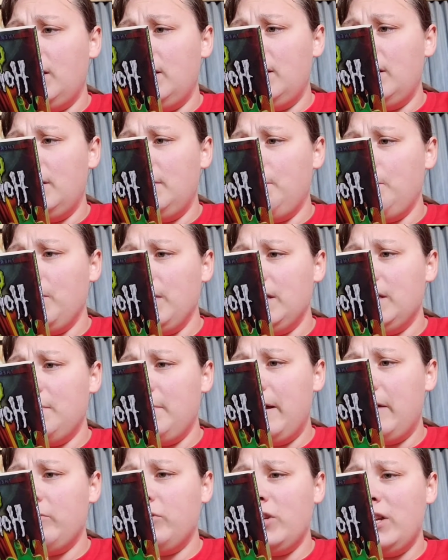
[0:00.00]

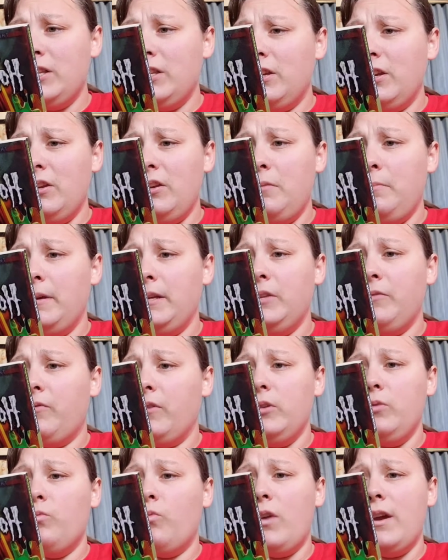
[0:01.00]
It's about Jessica and her best
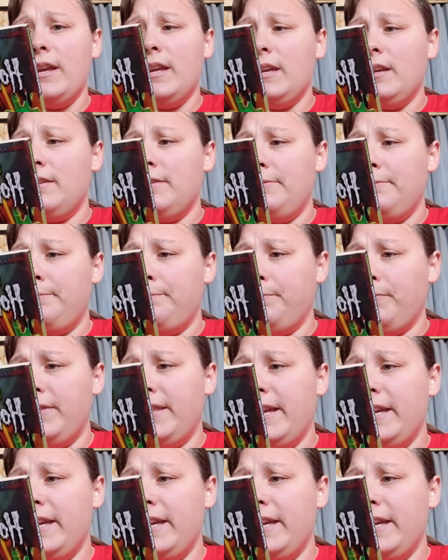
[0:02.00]
friend Ryan.